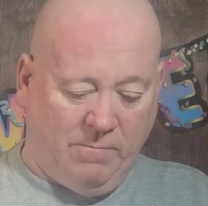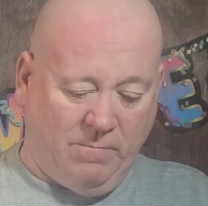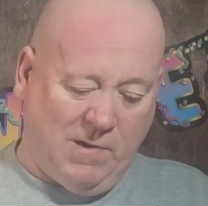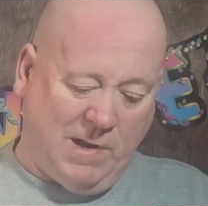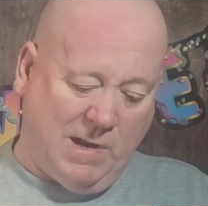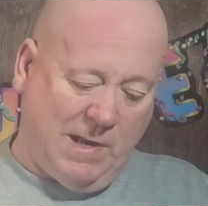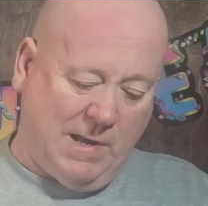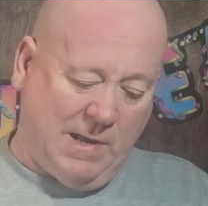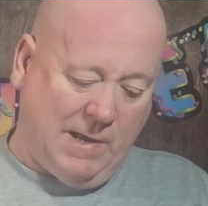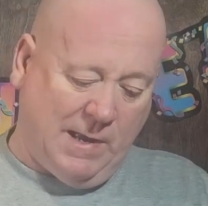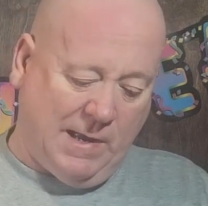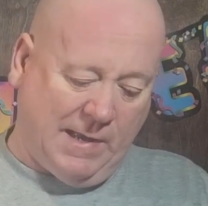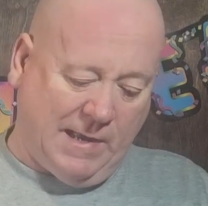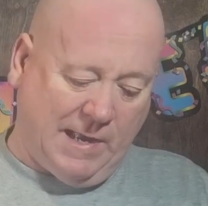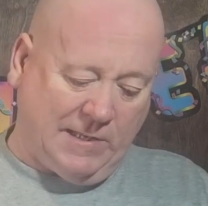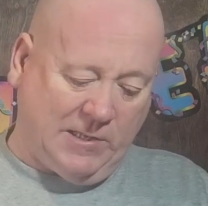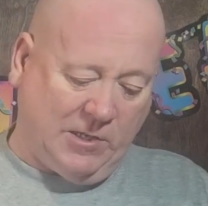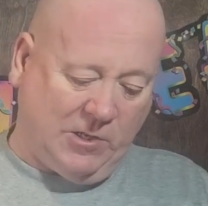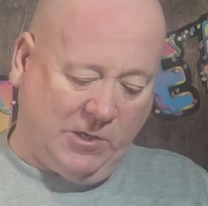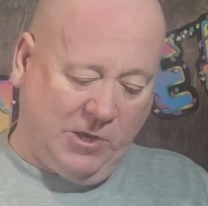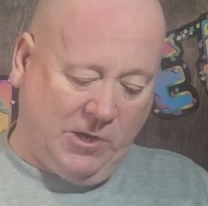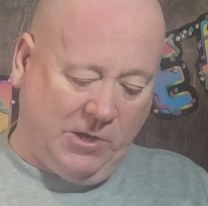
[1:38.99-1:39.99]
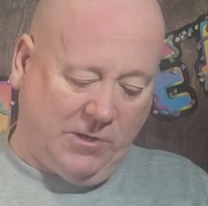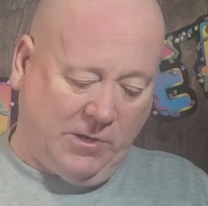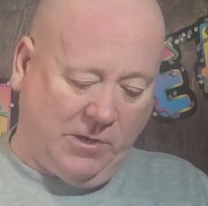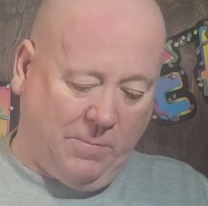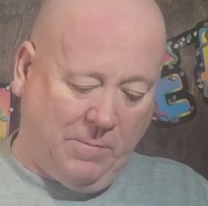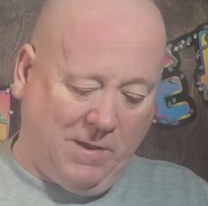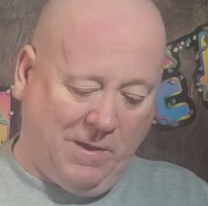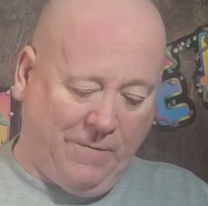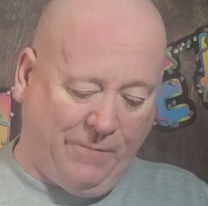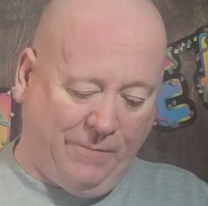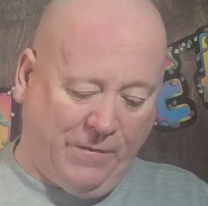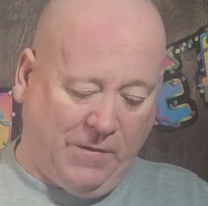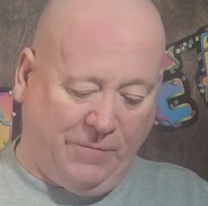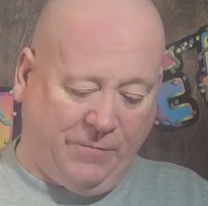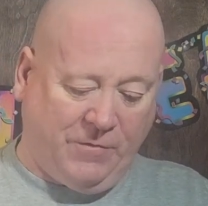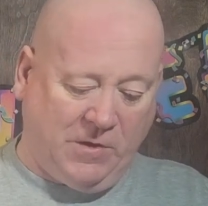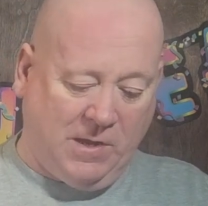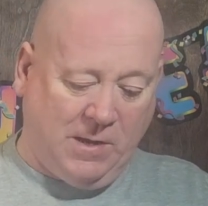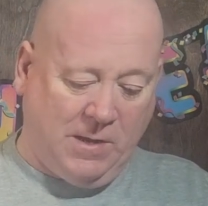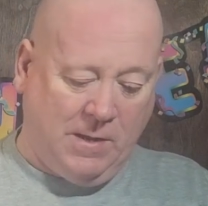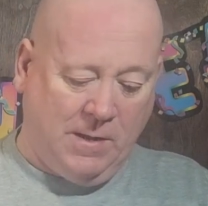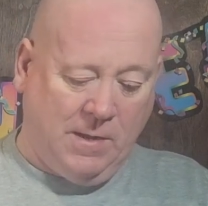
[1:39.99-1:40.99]
Well, I guess it could. It could be a
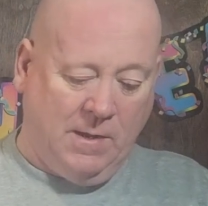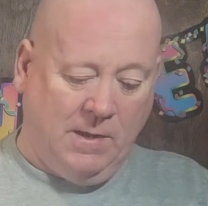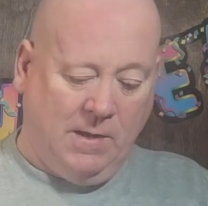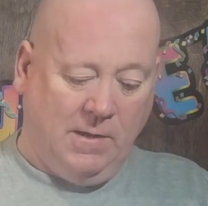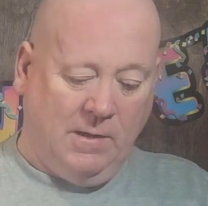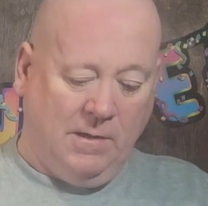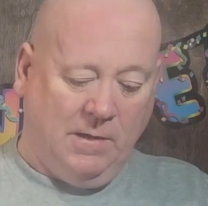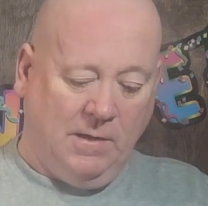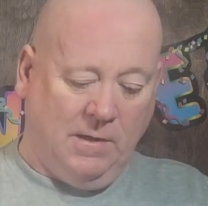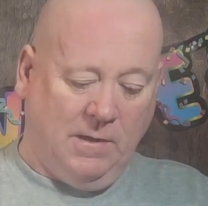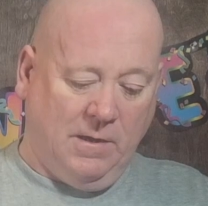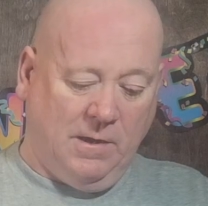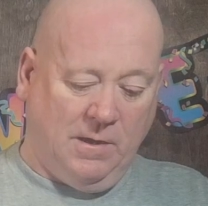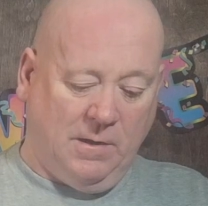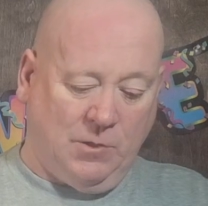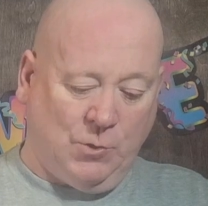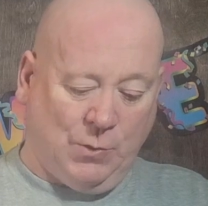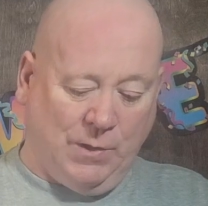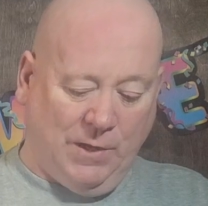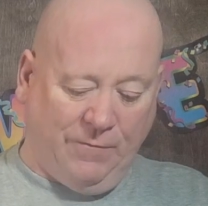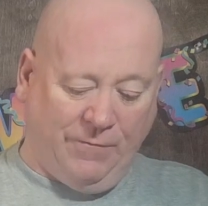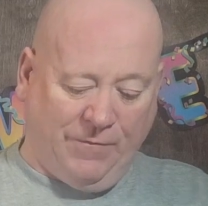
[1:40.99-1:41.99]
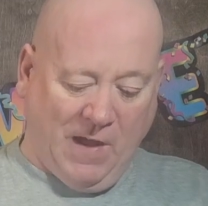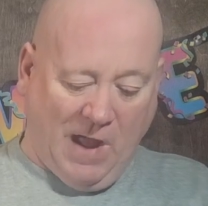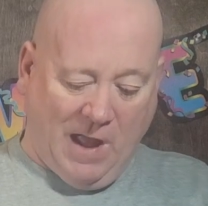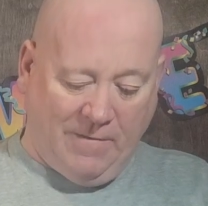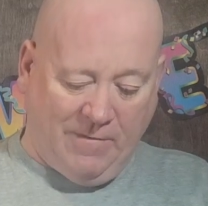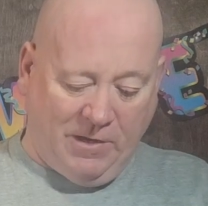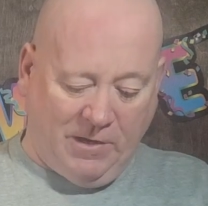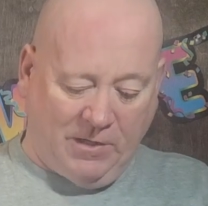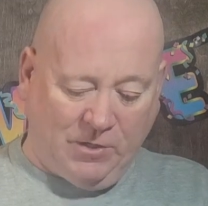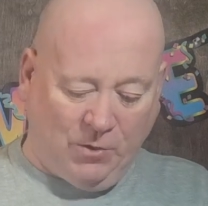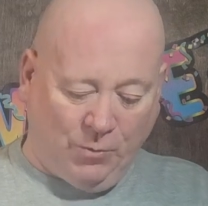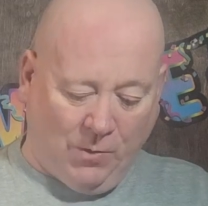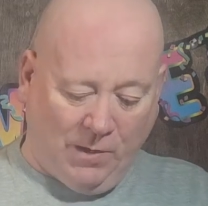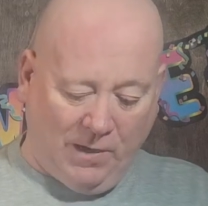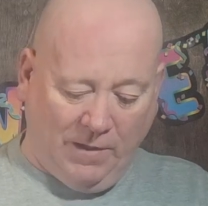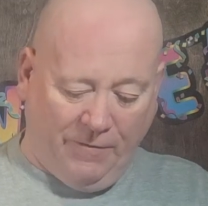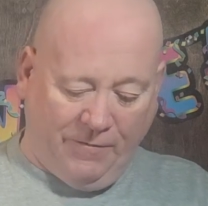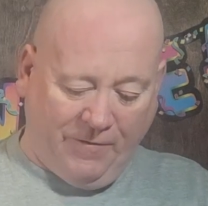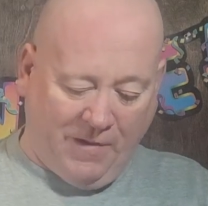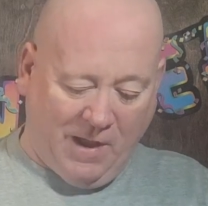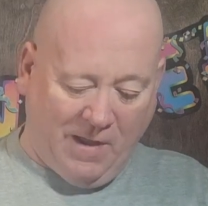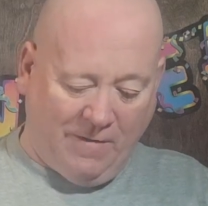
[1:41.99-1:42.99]
50, uh, 25, and a
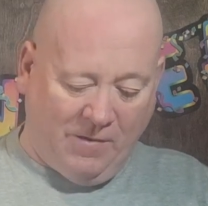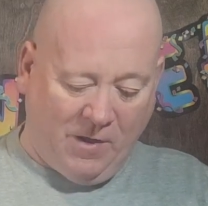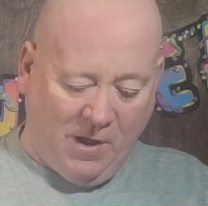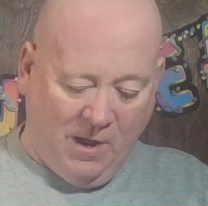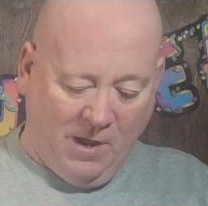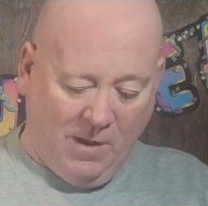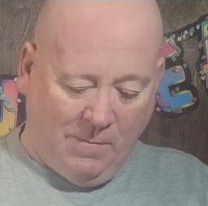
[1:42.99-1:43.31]
25.